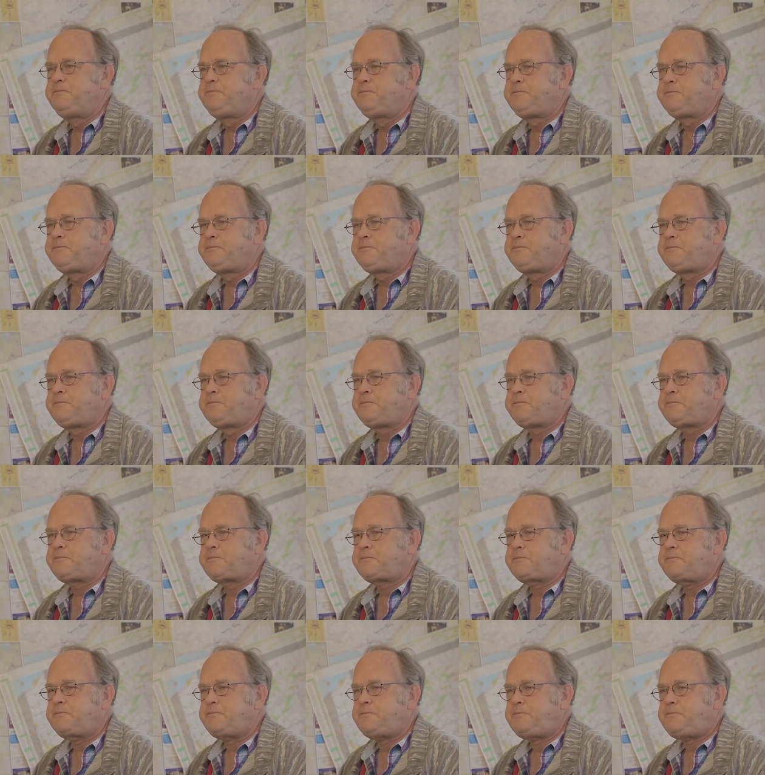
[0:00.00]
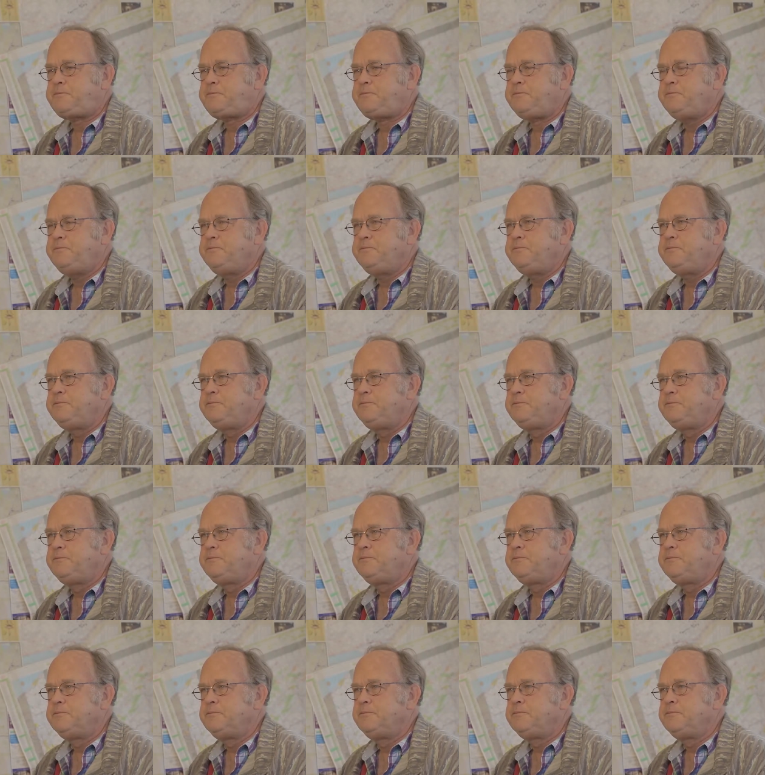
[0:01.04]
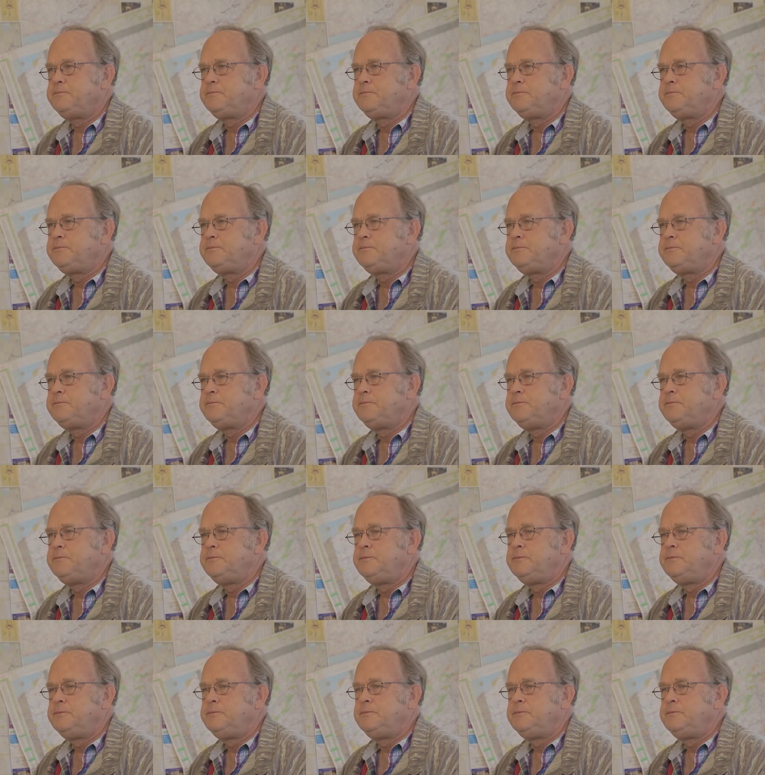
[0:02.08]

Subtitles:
(no one is talking)